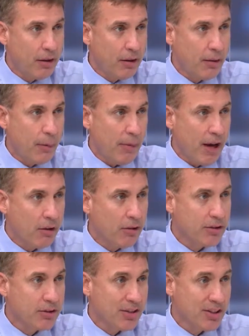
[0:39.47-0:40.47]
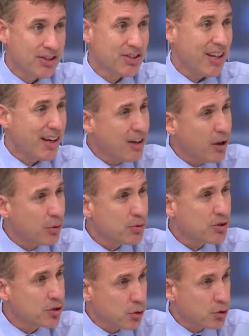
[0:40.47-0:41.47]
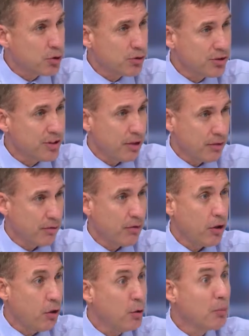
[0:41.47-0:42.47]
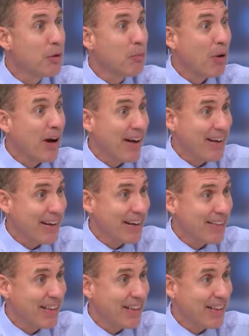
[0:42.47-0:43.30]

that the mouth is the psychosocial center of the human body,